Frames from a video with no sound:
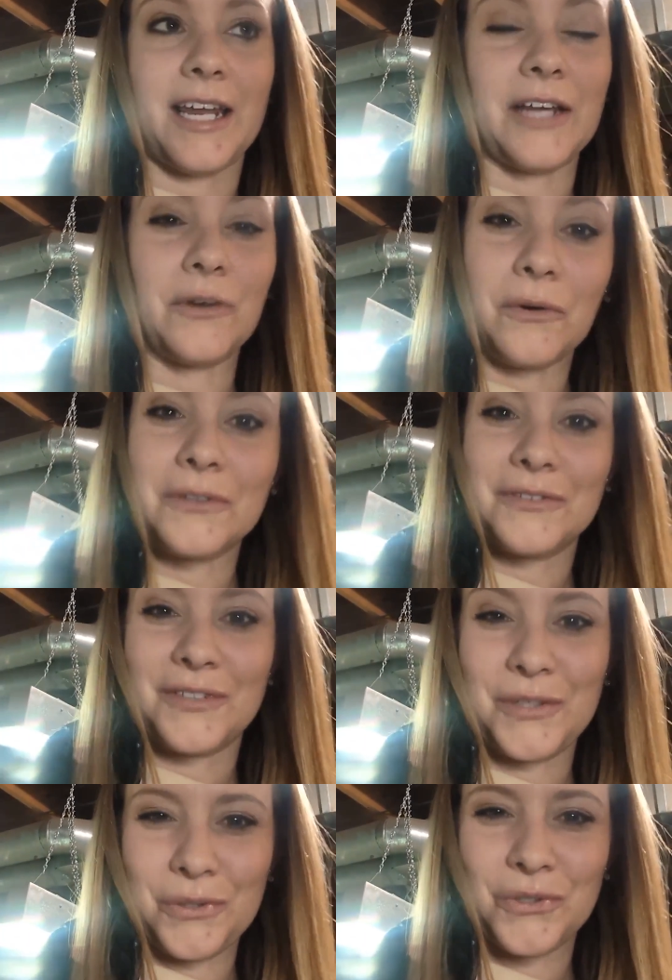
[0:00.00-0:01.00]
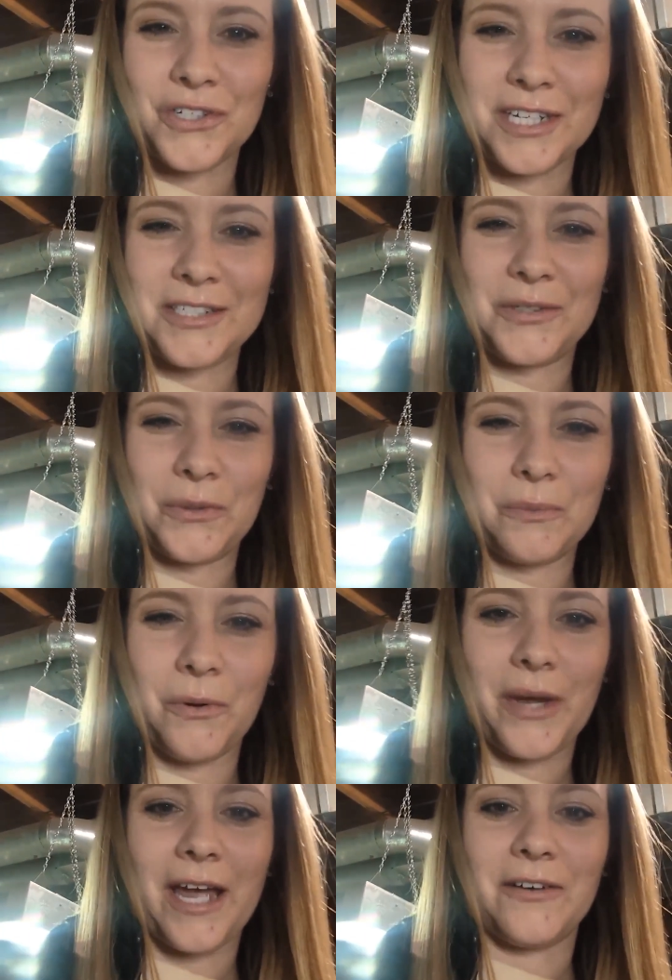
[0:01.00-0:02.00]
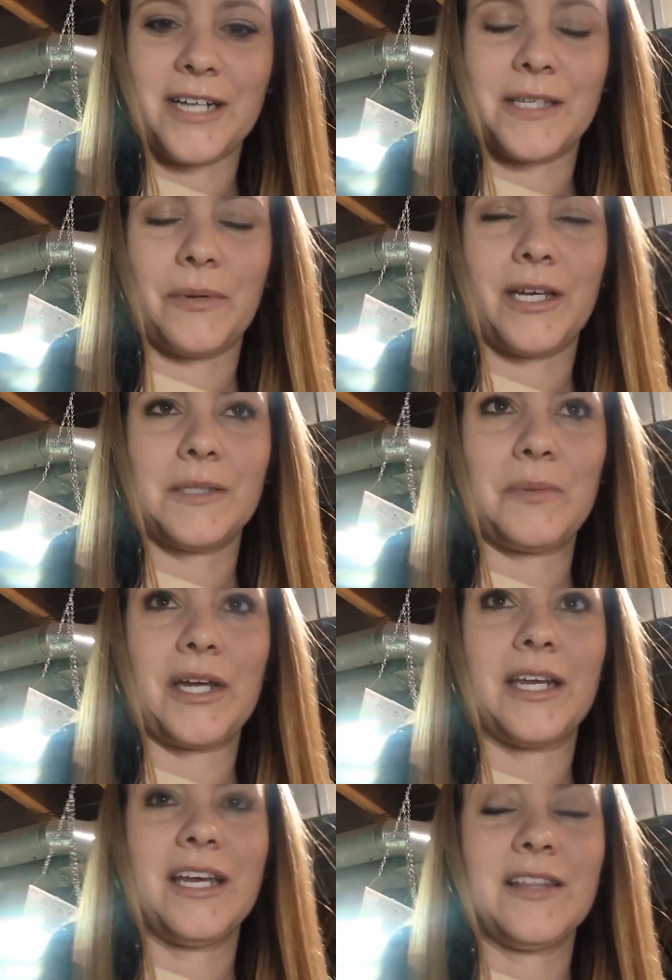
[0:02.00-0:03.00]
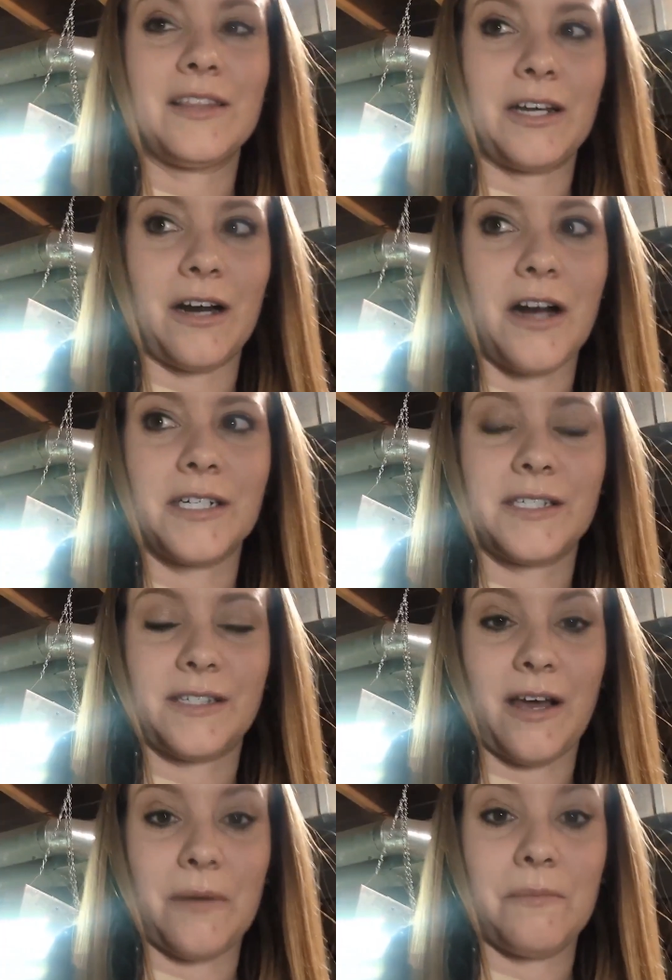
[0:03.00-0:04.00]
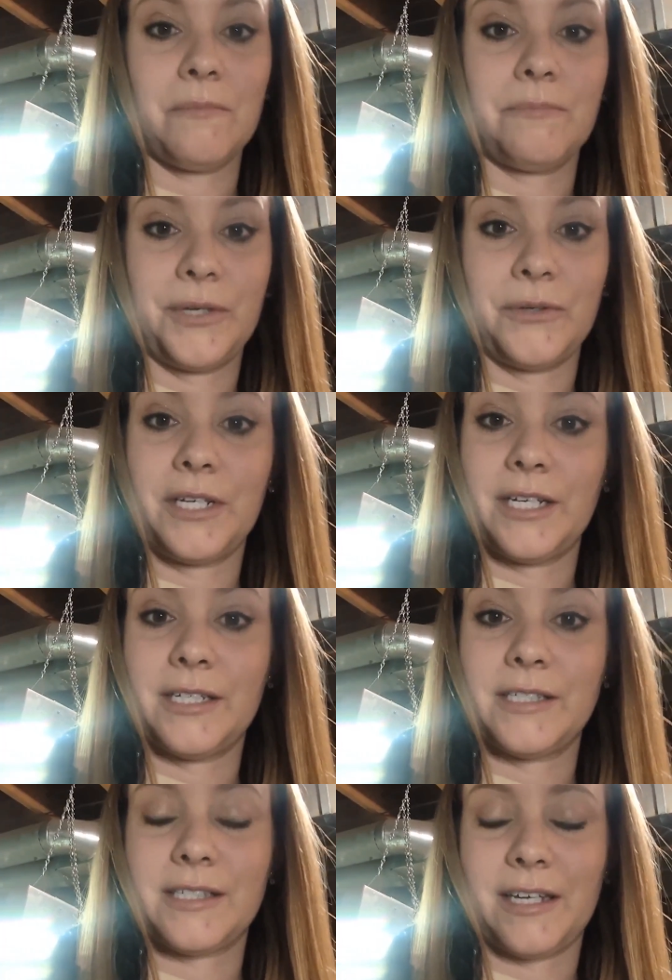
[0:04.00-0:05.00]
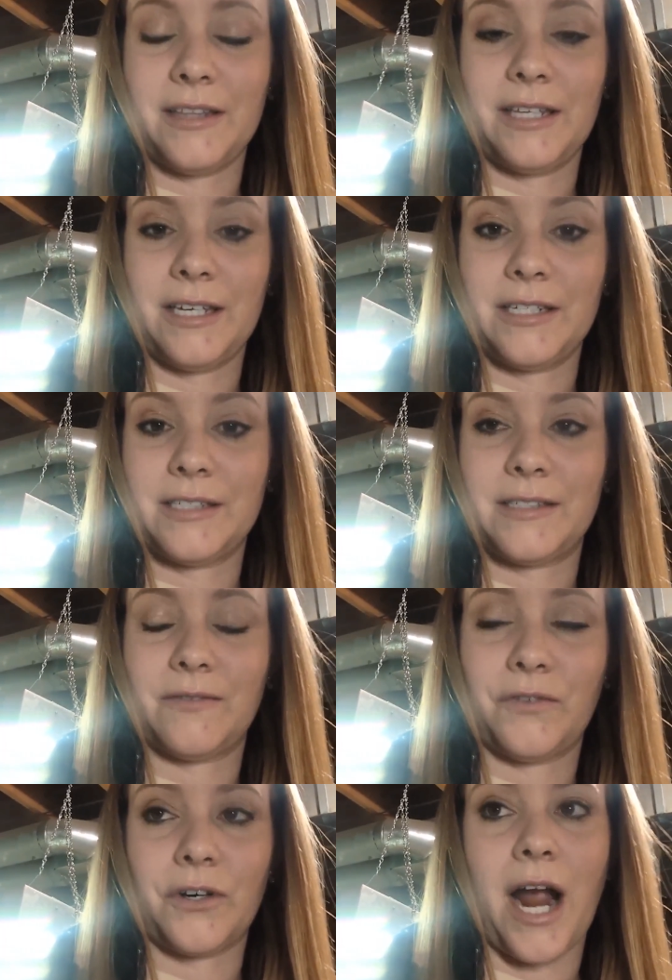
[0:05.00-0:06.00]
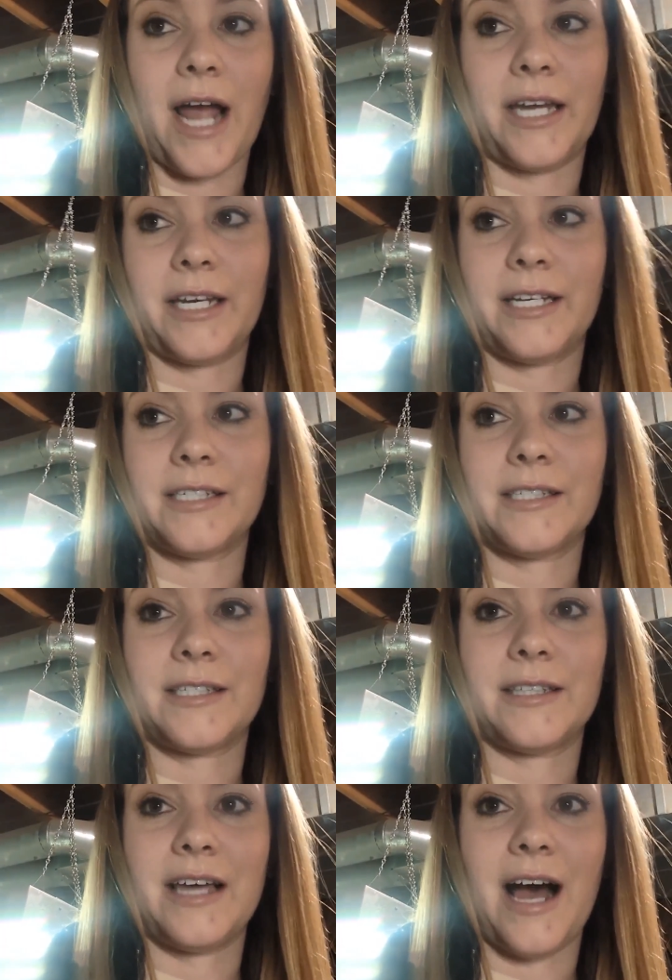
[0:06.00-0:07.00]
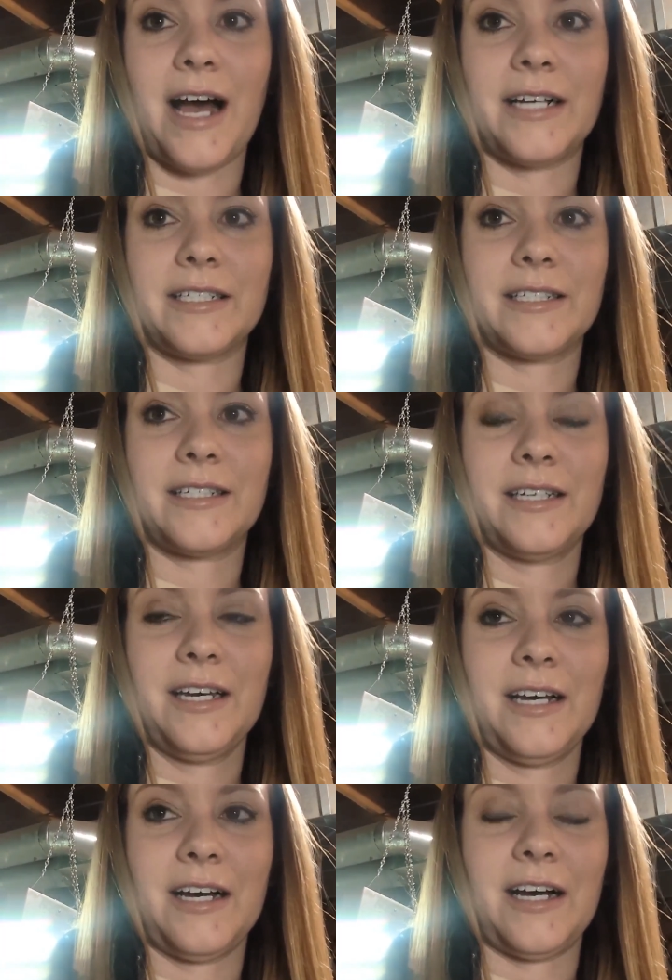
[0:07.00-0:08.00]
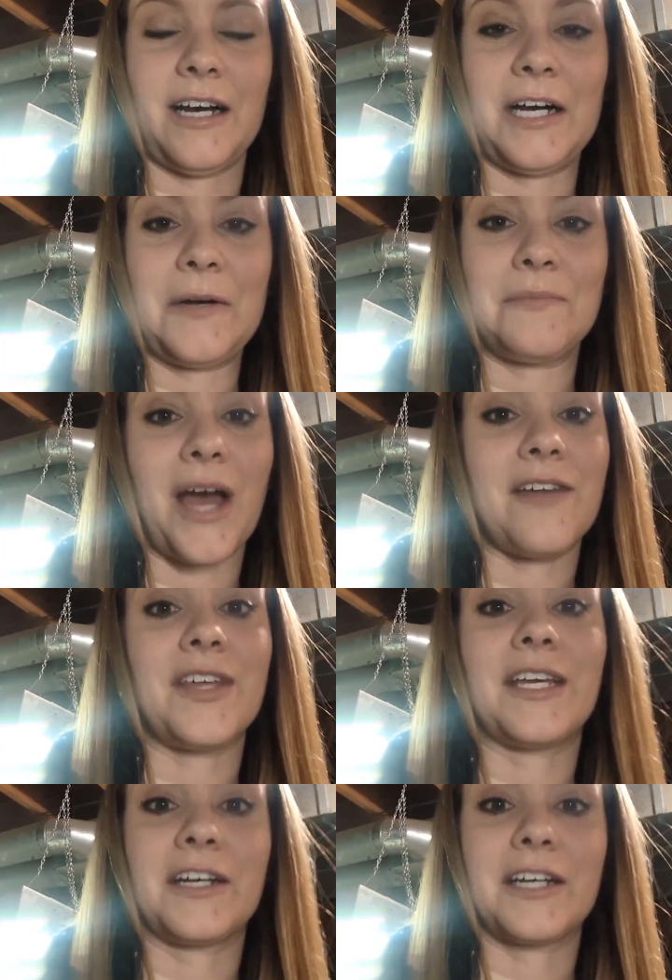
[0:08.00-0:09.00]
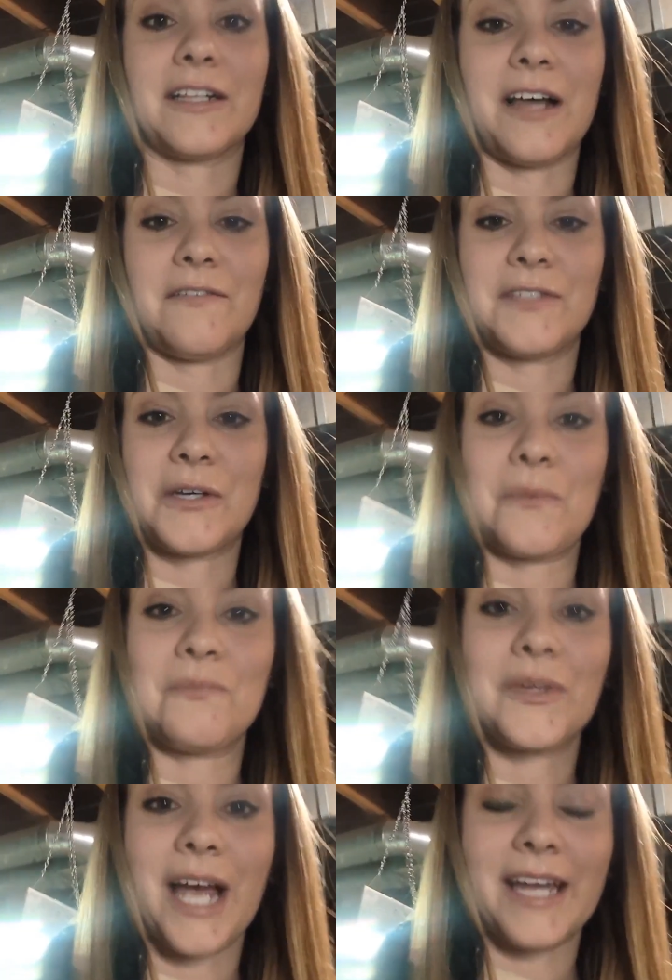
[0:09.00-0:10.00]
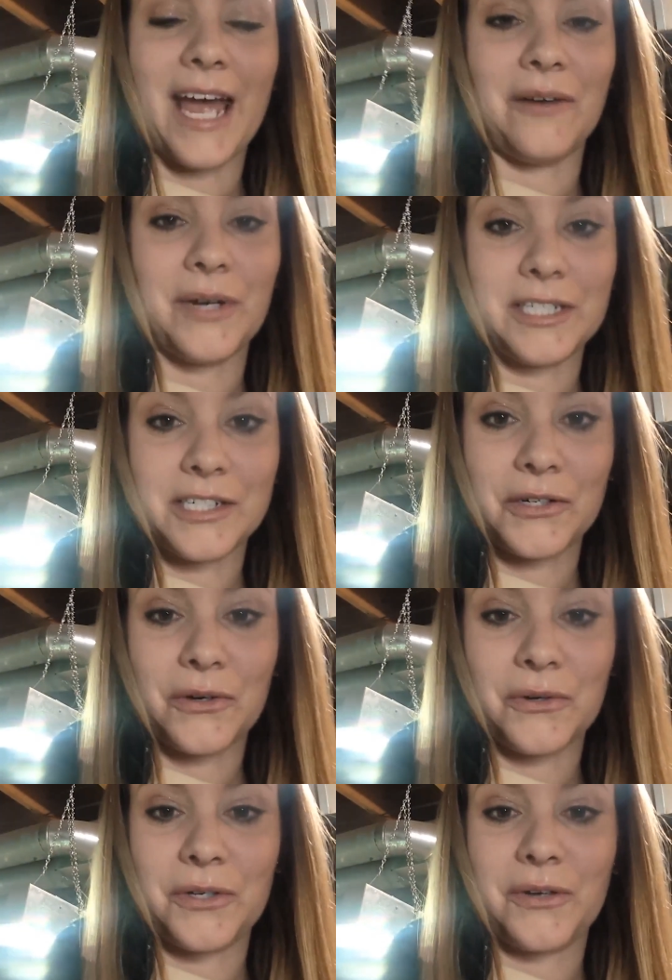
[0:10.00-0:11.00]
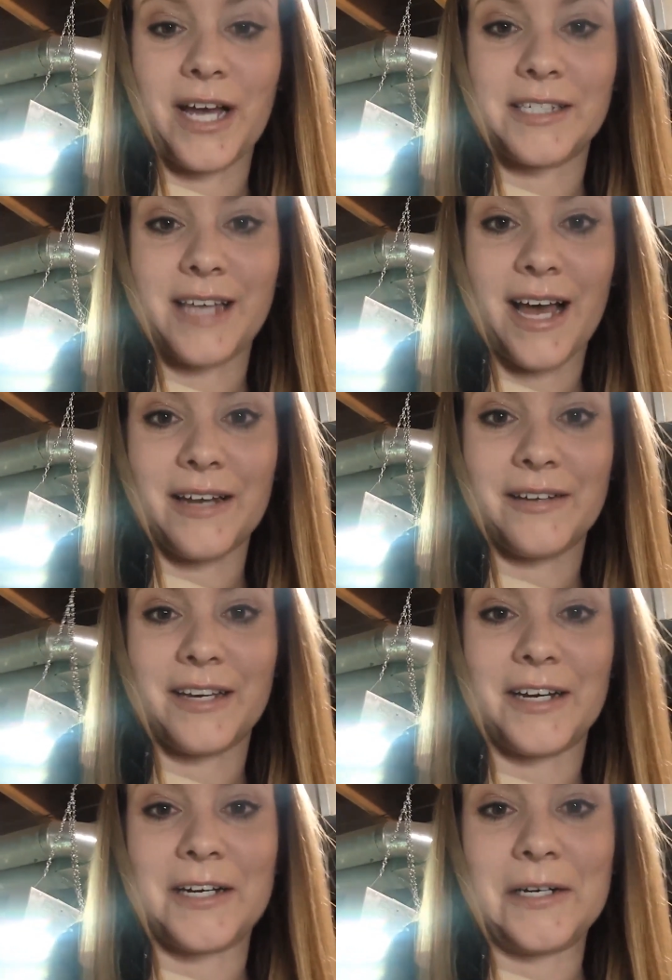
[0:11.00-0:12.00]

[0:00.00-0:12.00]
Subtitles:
and I don't usually do bouquet recipes, but there are some beauties in these varieties that I think you're gonna love. So I can't wait to show you guys that.